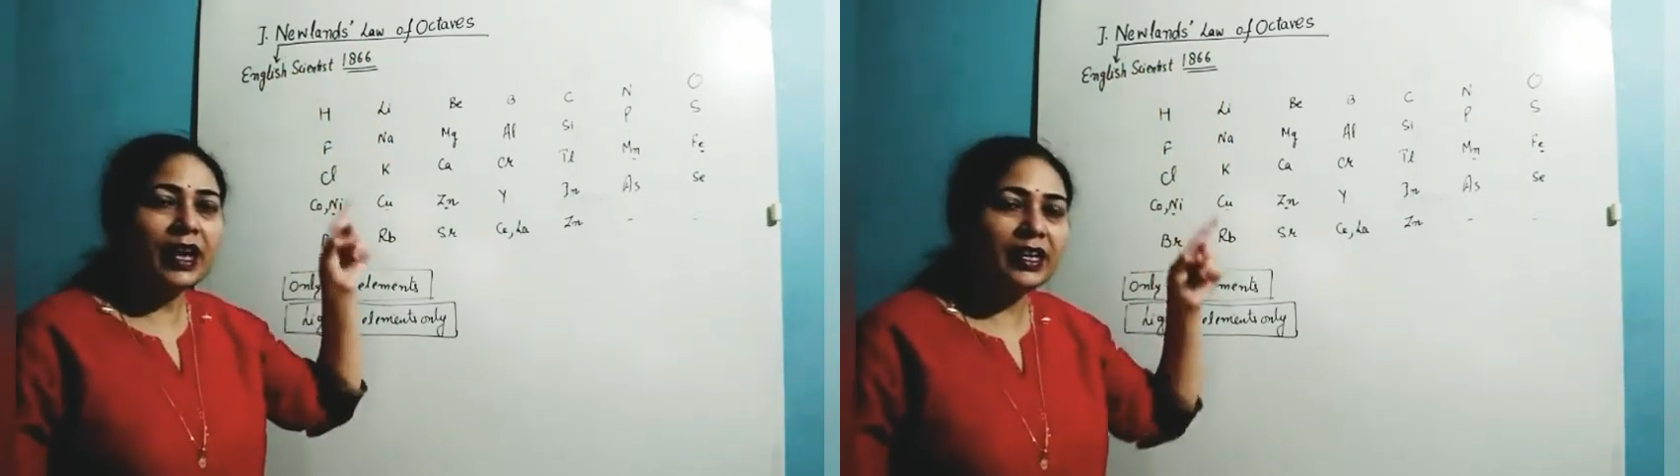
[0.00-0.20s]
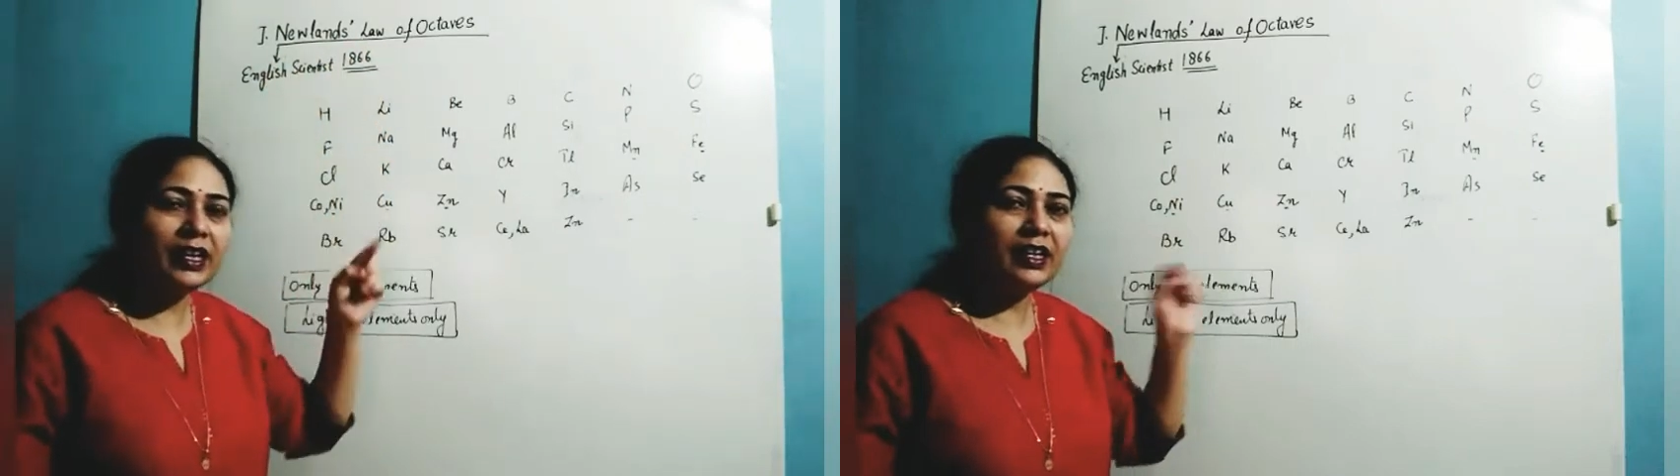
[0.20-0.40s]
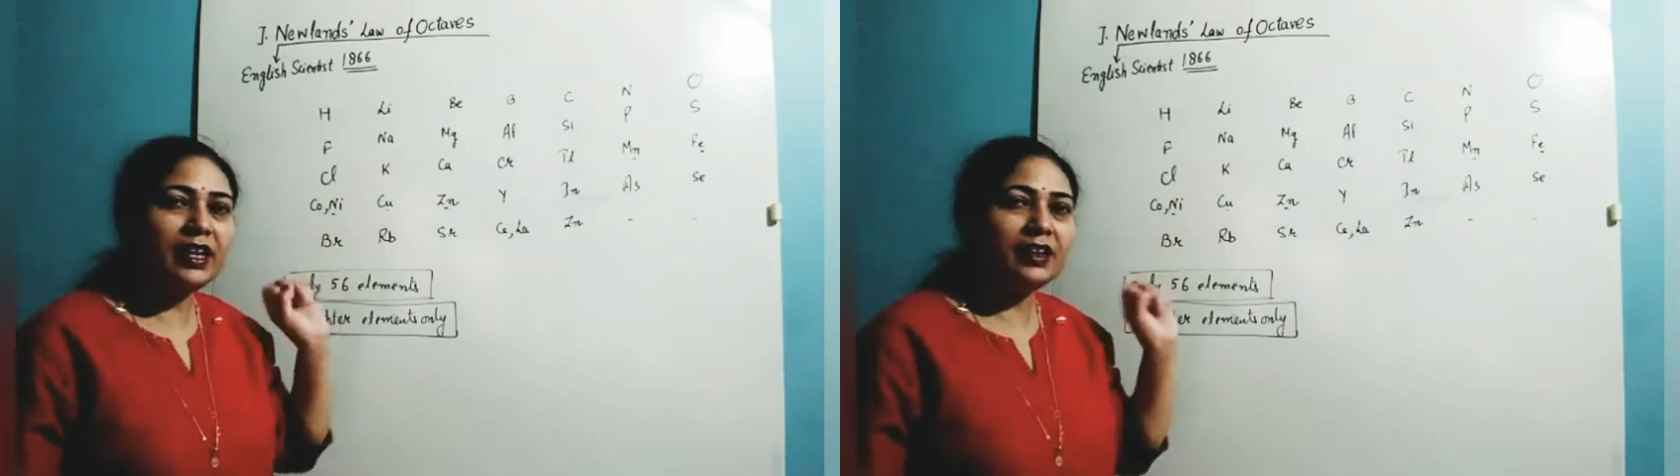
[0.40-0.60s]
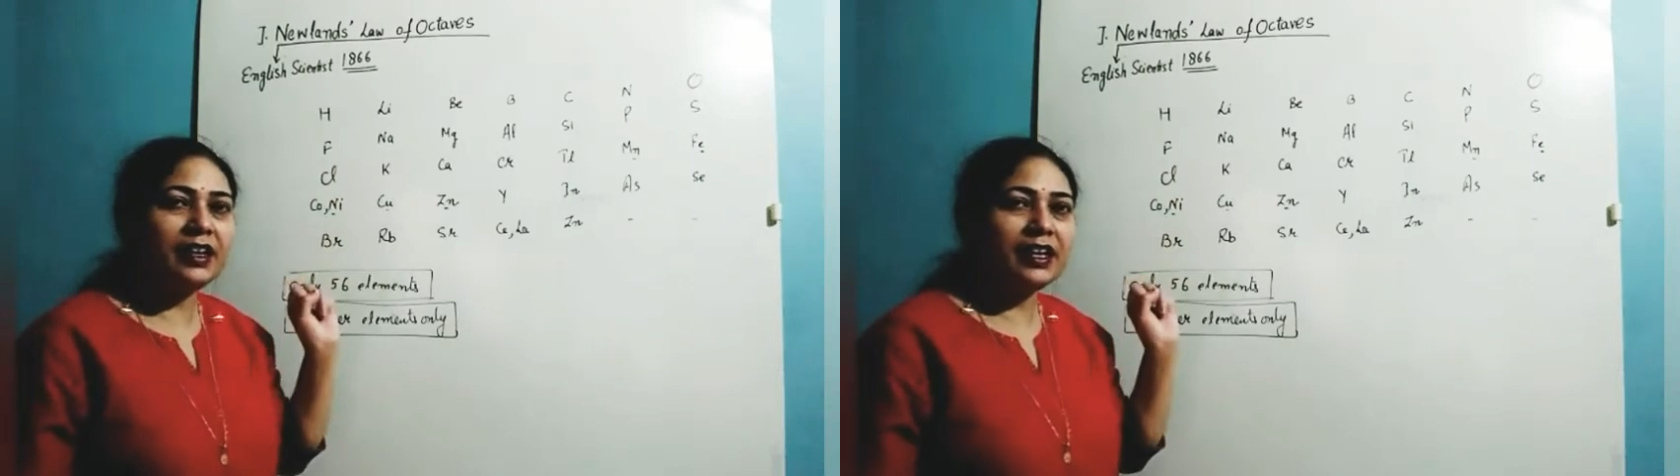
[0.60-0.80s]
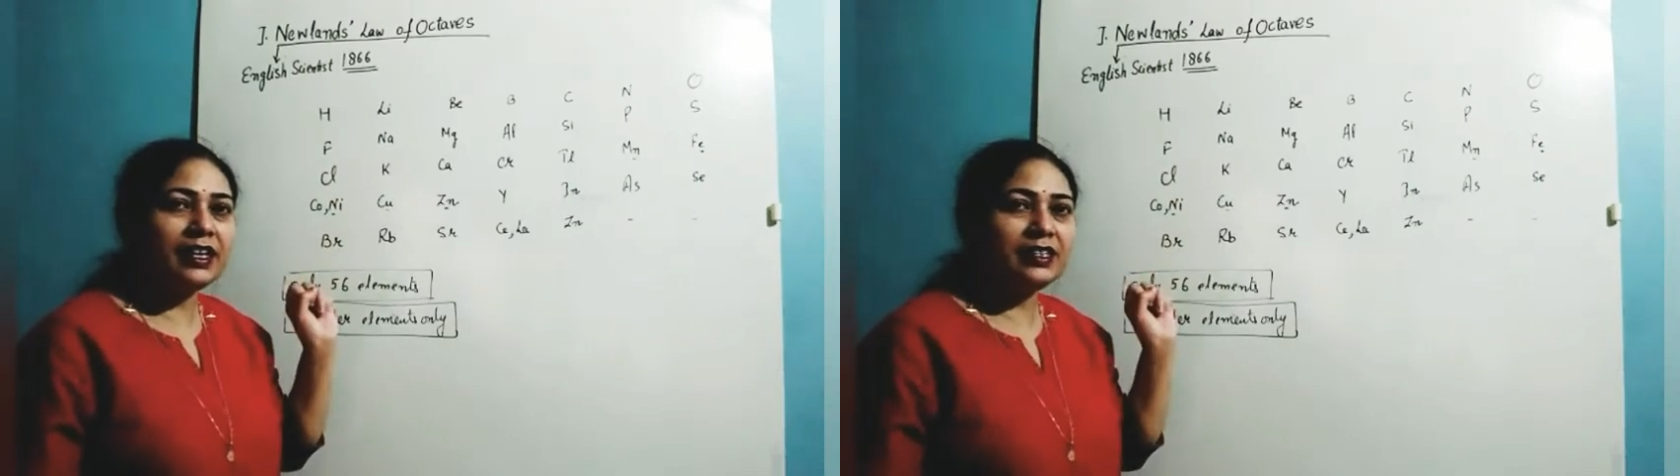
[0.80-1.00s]

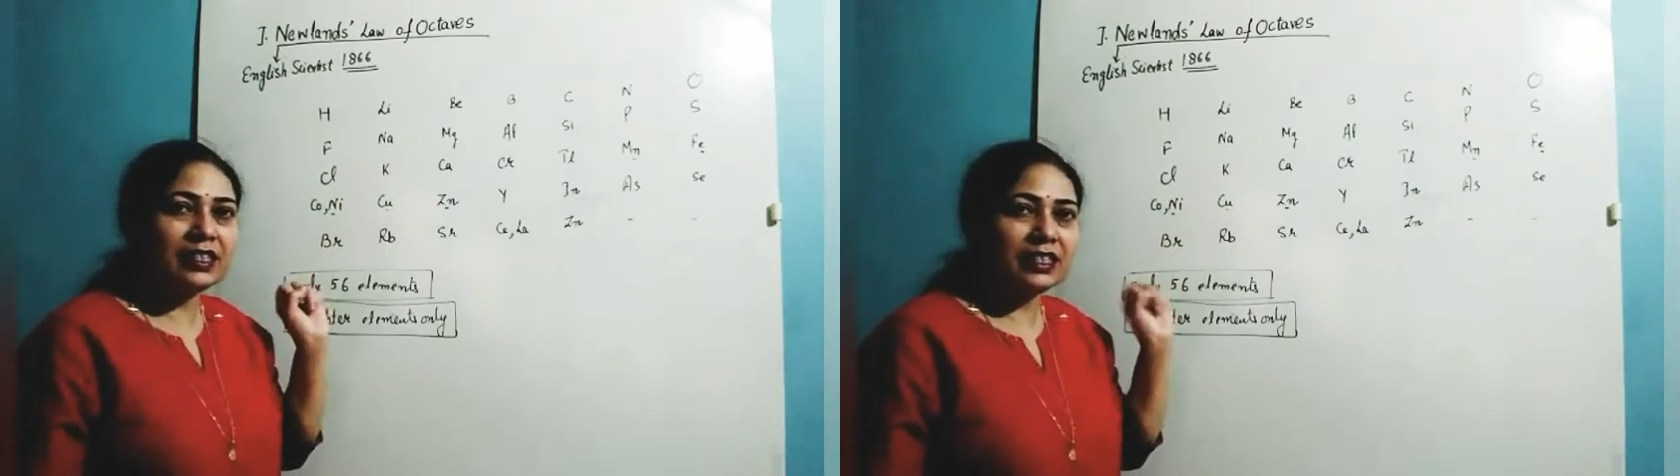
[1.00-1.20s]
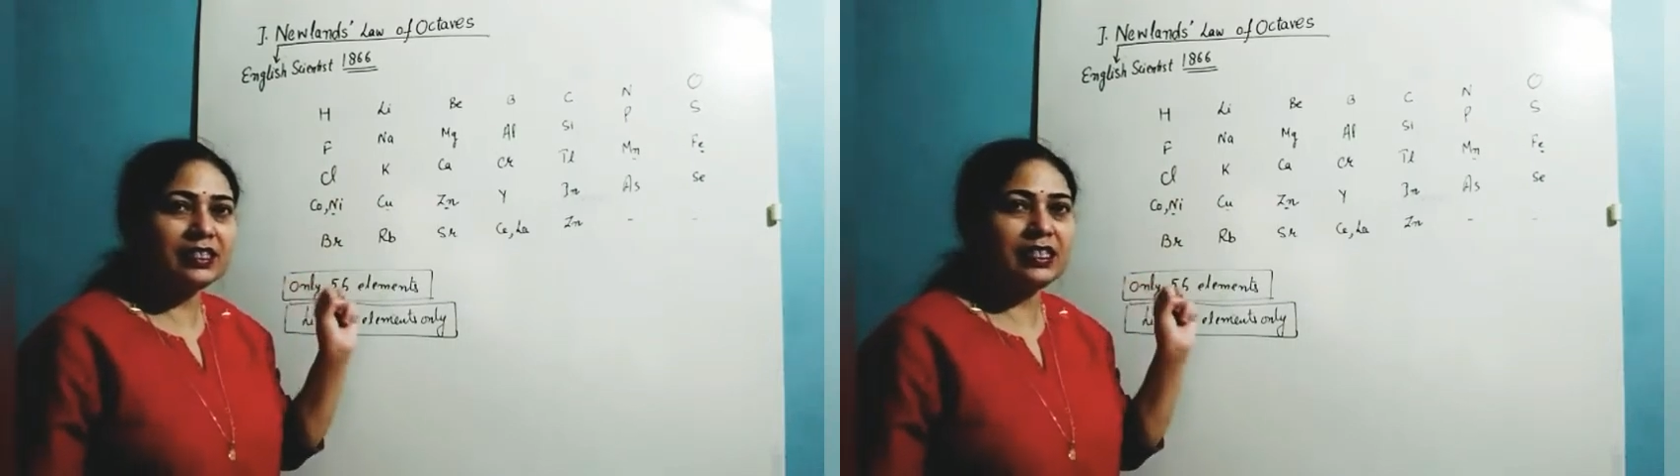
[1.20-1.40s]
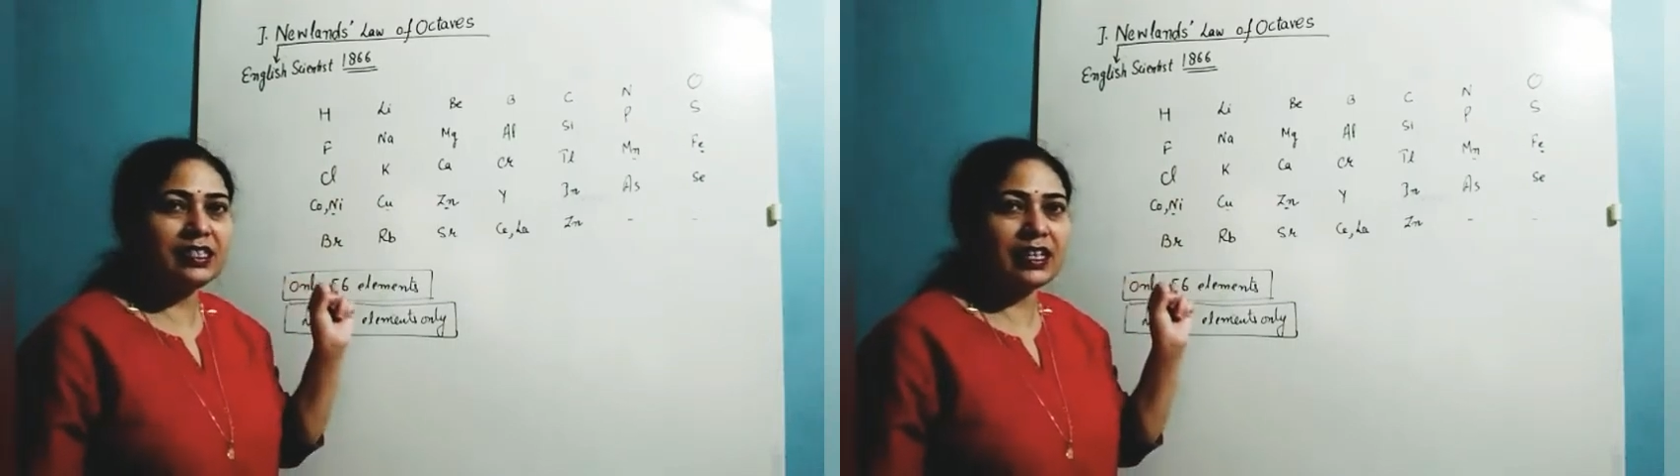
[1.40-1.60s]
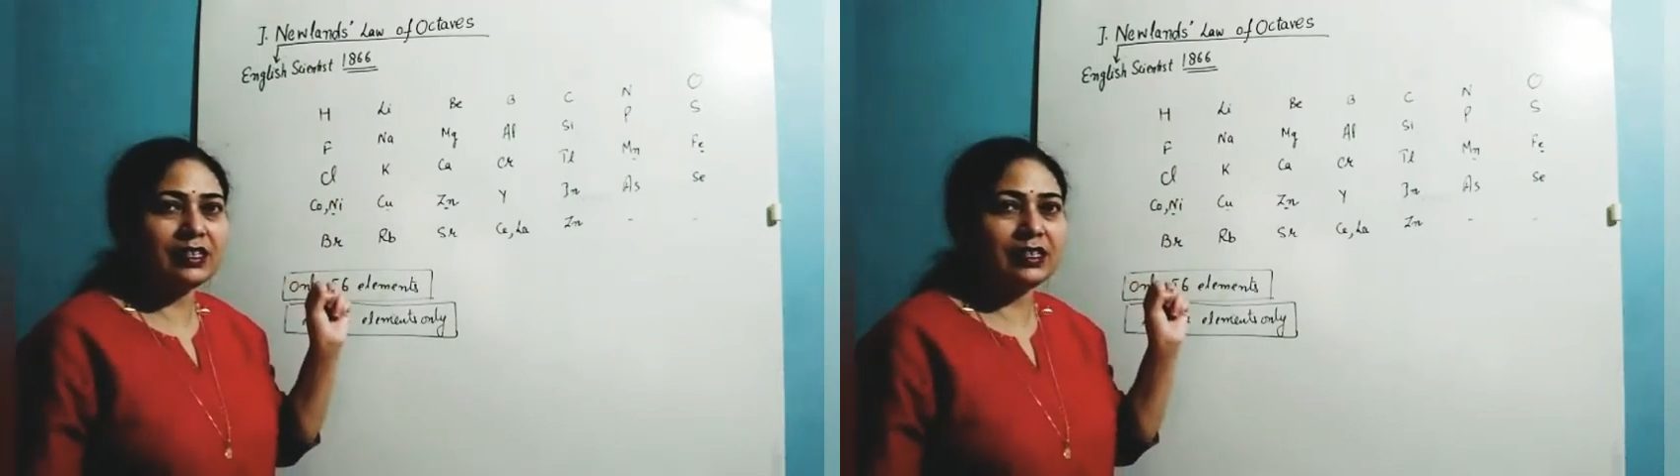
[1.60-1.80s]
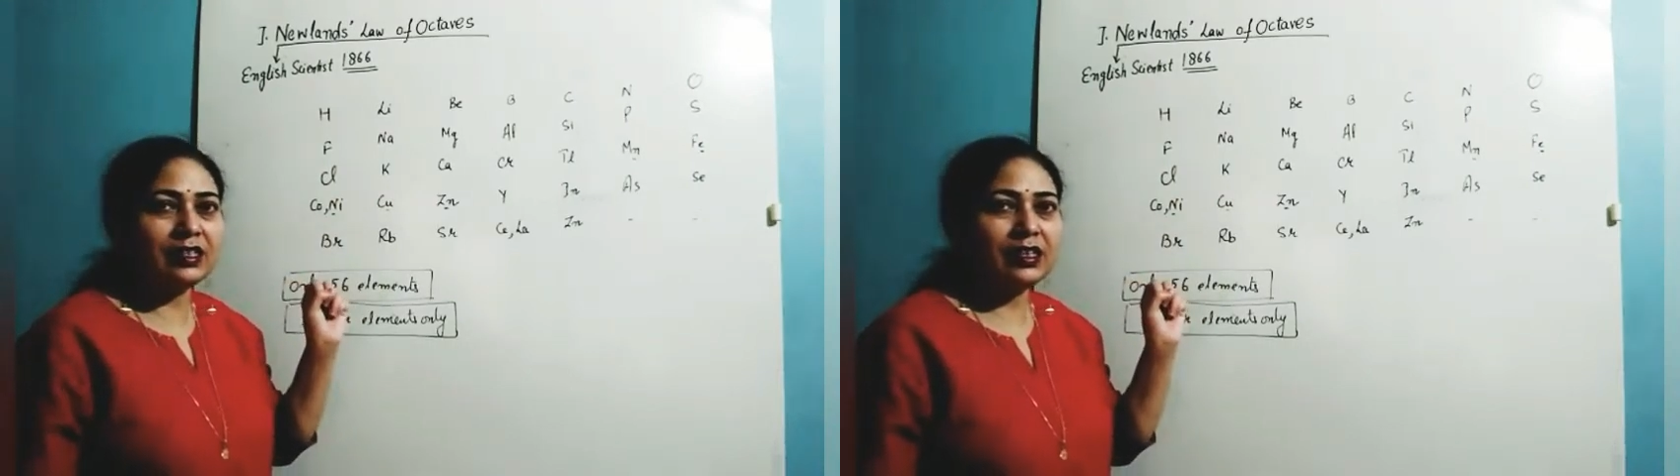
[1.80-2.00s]

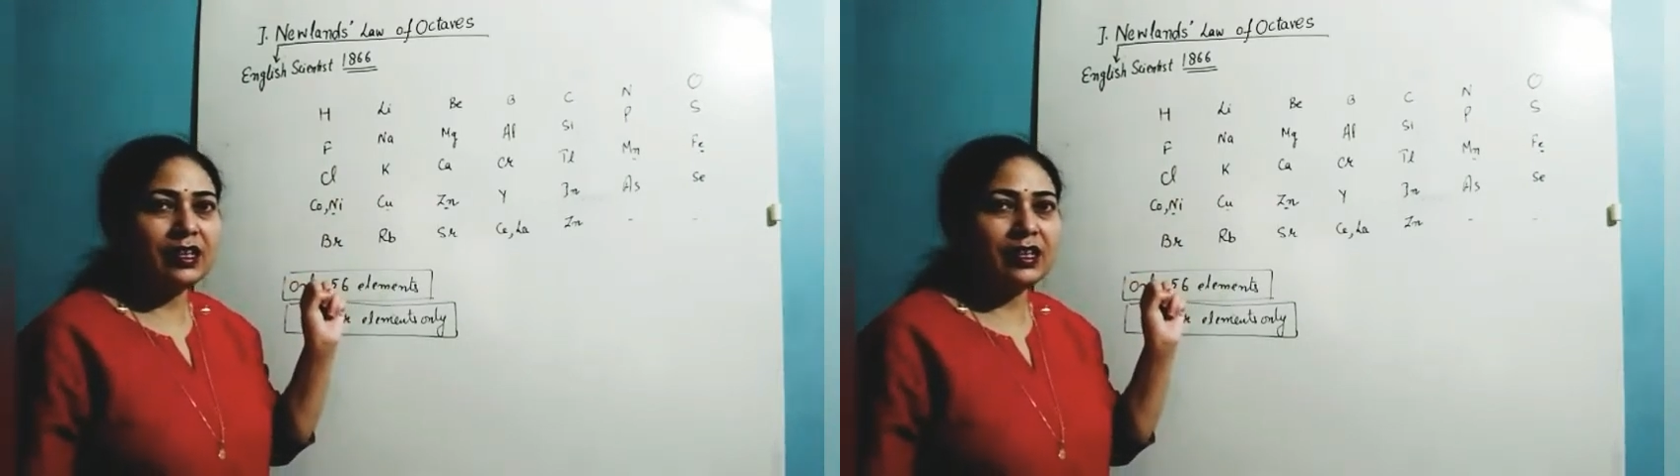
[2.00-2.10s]
1866